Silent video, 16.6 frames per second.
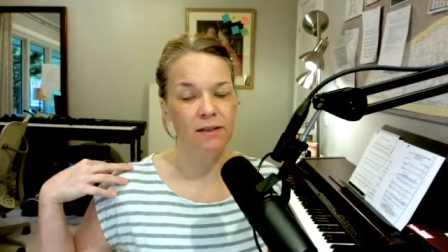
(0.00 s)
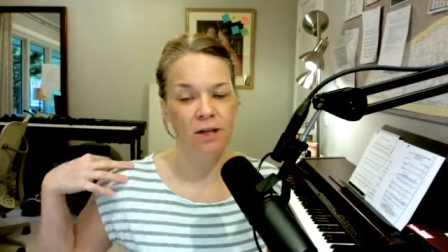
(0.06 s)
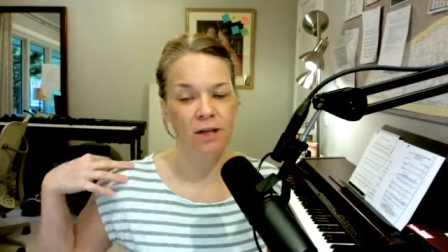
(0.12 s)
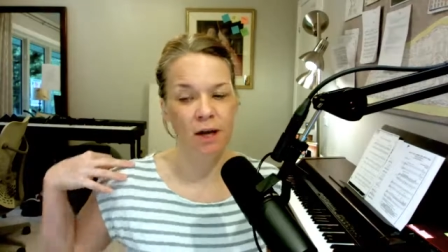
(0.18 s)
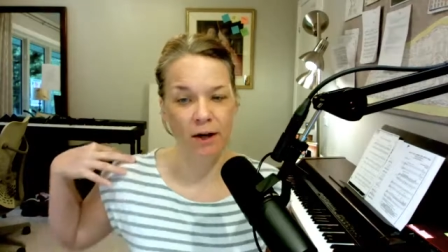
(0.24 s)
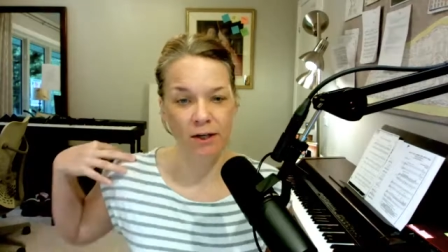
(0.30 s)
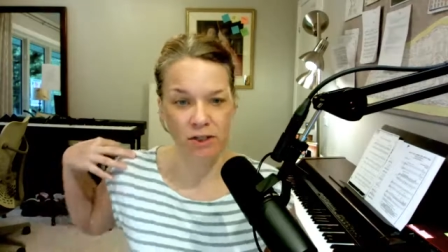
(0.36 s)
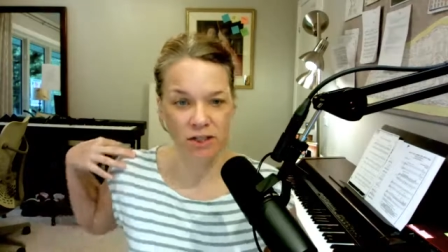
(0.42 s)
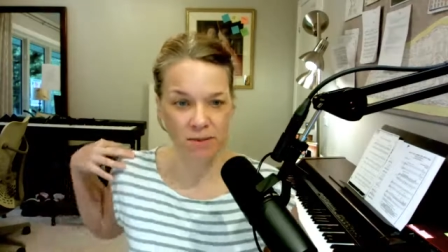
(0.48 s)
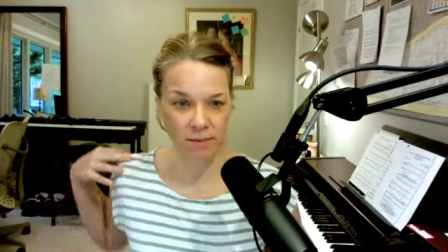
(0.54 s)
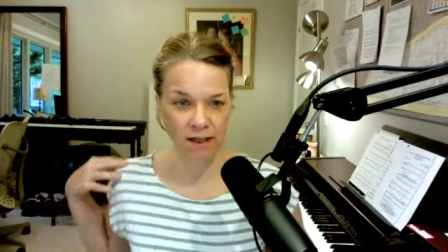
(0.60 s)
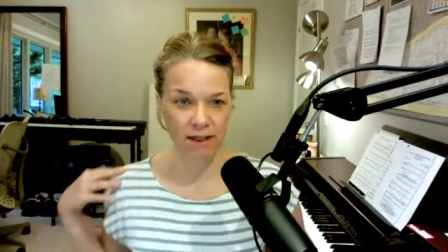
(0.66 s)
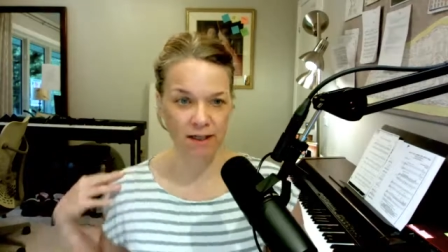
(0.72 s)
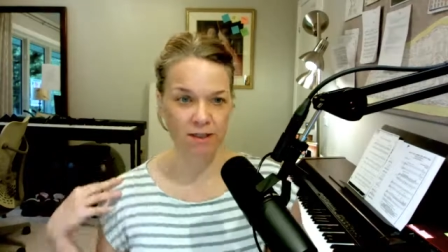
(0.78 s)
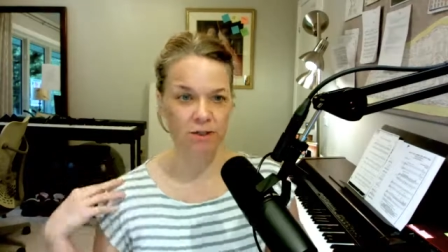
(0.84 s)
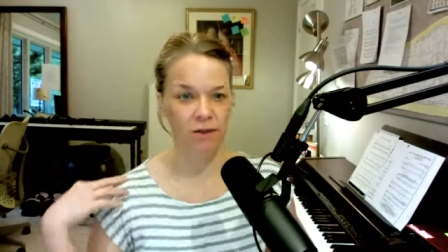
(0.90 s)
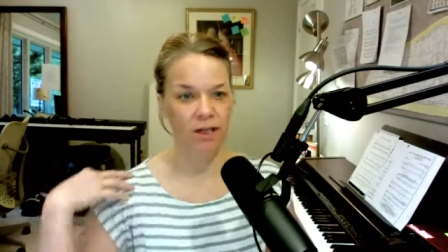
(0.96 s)
So it just
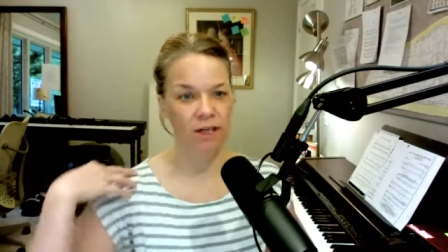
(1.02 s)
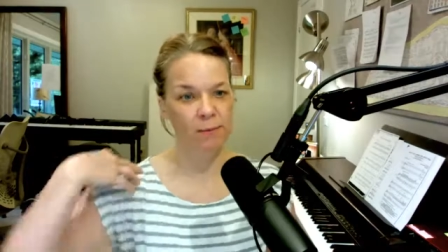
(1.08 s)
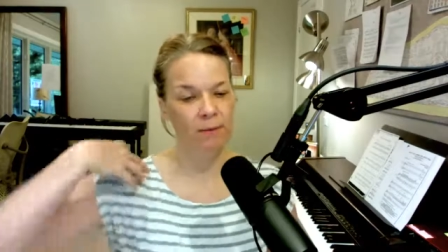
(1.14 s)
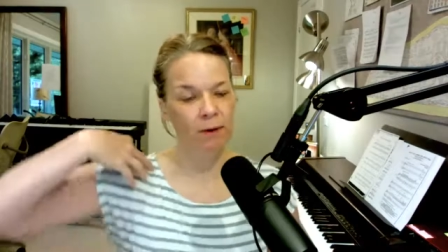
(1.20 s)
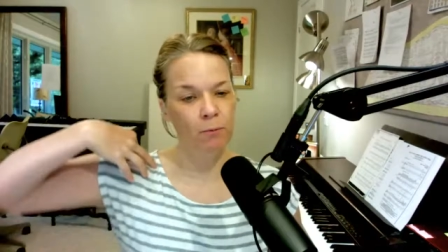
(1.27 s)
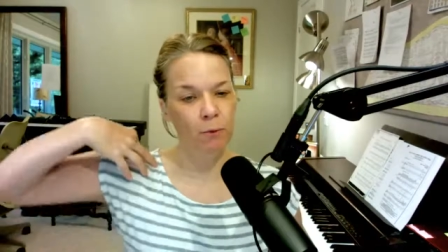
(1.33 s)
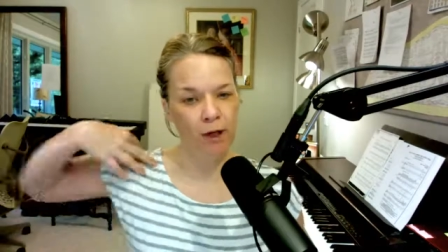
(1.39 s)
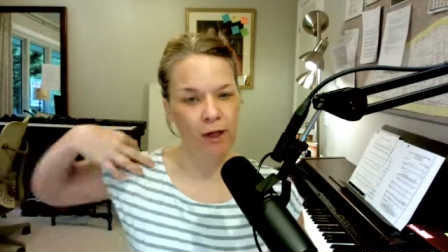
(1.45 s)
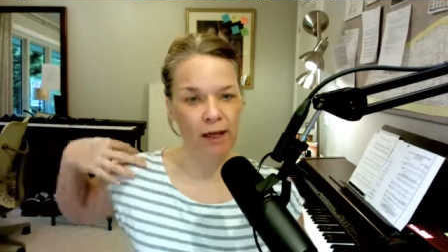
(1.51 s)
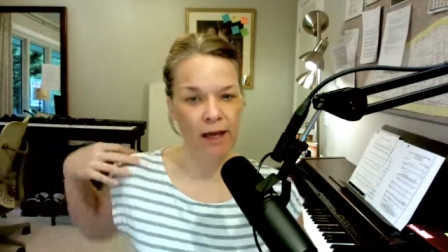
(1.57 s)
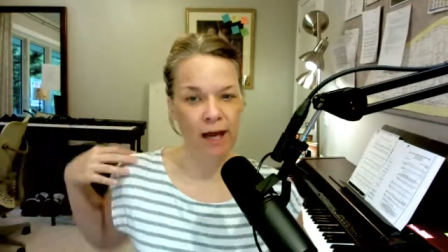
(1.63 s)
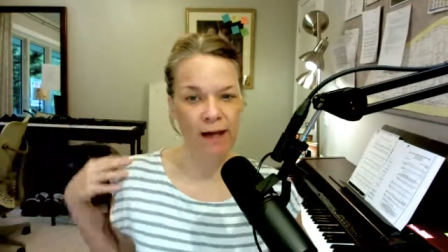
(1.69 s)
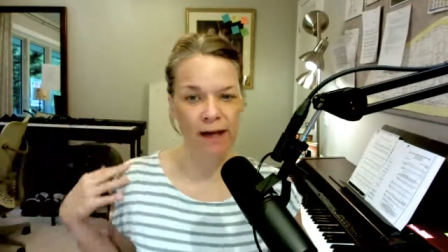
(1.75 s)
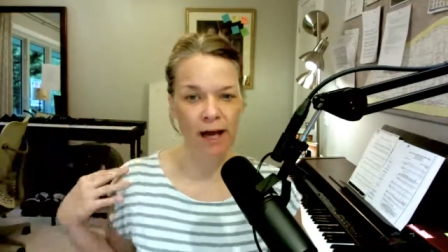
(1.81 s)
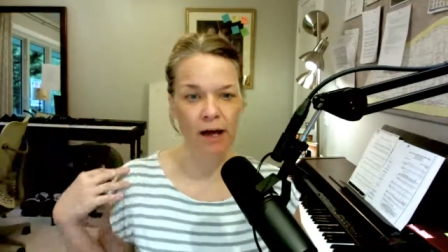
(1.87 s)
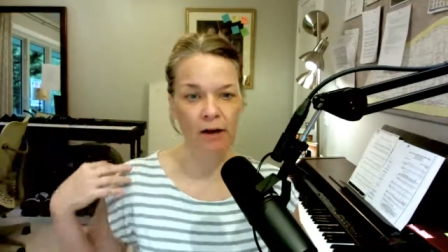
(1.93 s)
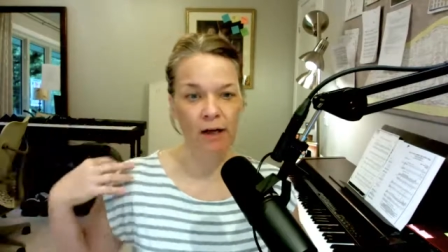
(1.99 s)
means you keep on working
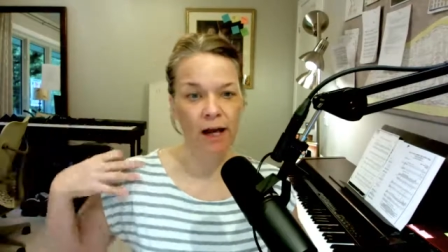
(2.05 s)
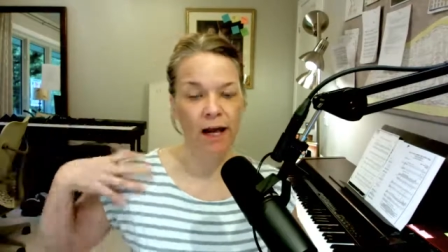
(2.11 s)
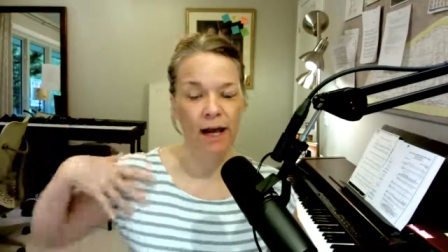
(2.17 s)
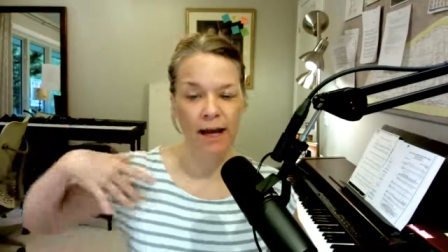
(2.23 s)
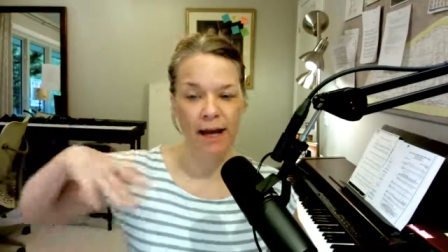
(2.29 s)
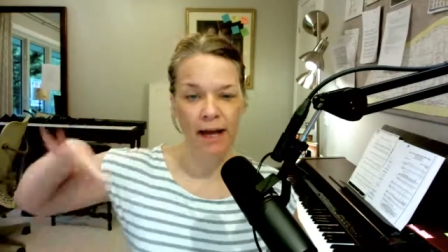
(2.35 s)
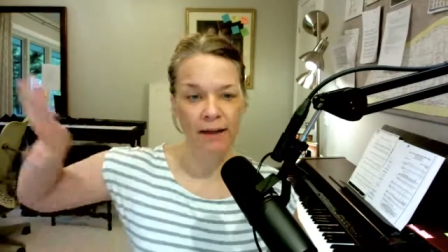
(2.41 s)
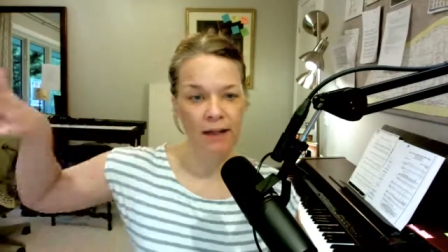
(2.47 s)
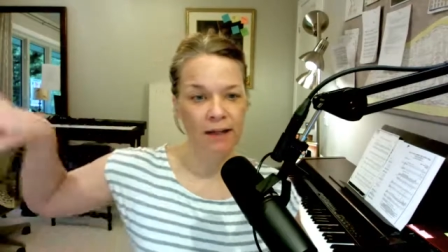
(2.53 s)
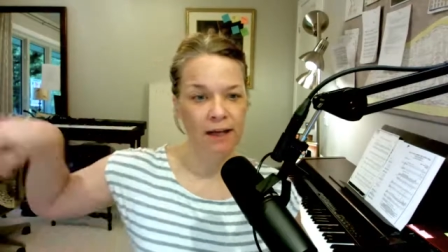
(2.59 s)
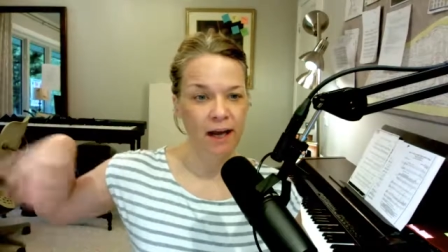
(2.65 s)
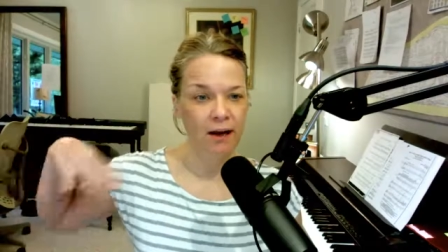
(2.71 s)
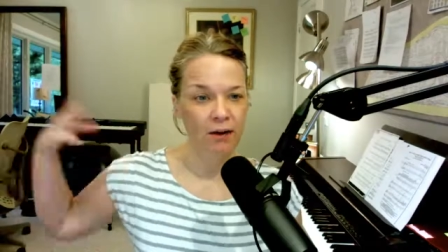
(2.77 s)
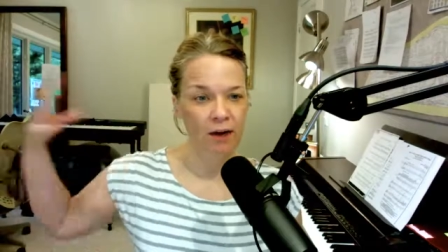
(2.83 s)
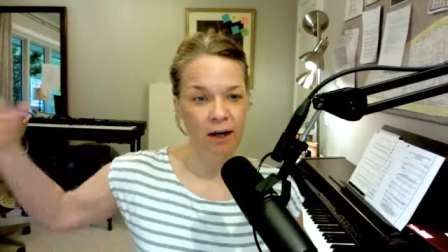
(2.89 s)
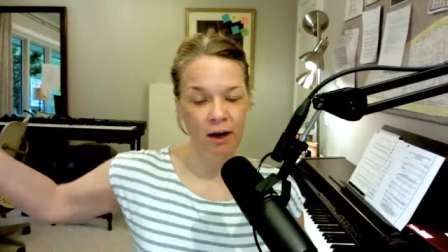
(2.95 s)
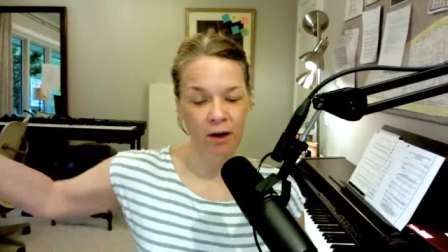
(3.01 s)
that out, and then the
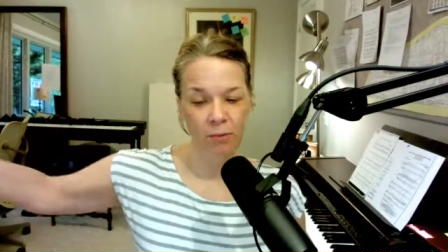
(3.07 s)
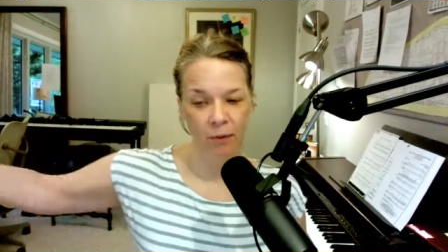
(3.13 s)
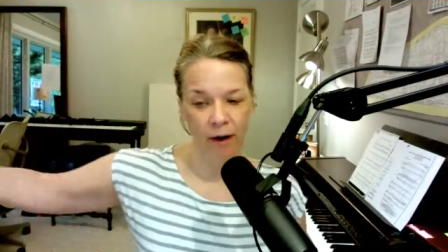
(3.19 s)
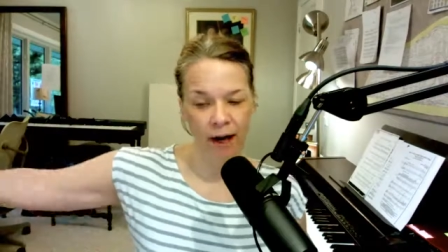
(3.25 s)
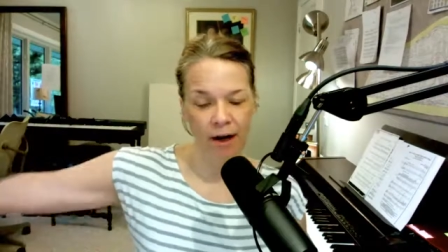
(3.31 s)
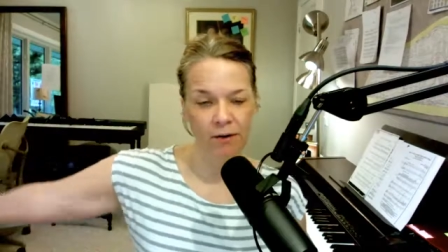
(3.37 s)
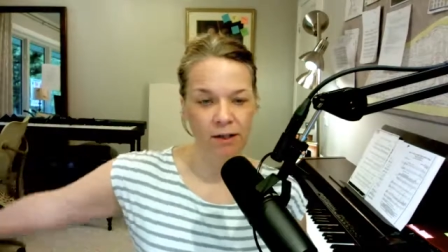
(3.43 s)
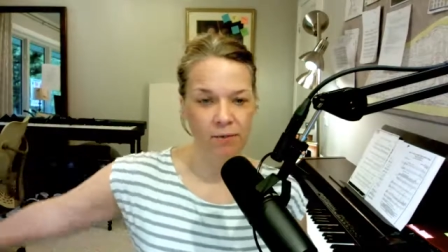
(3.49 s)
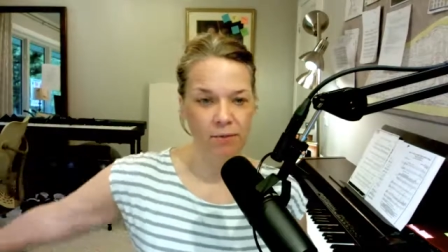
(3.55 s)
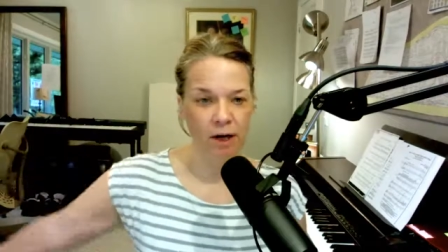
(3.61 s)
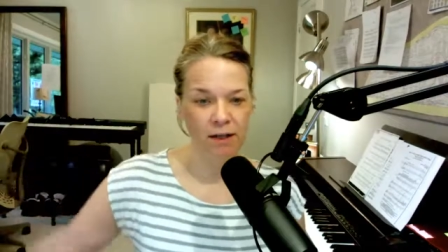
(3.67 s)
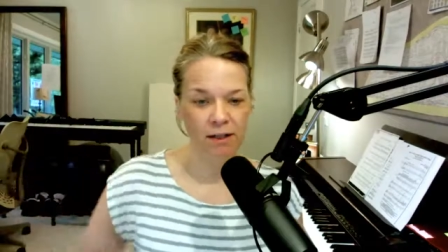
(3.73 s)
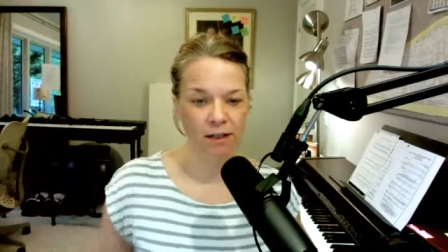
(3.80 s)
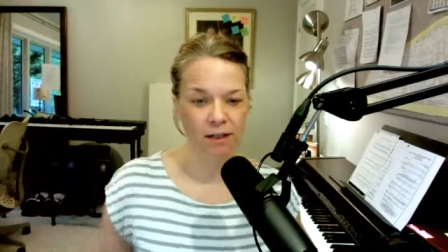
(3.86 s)
area around it, right?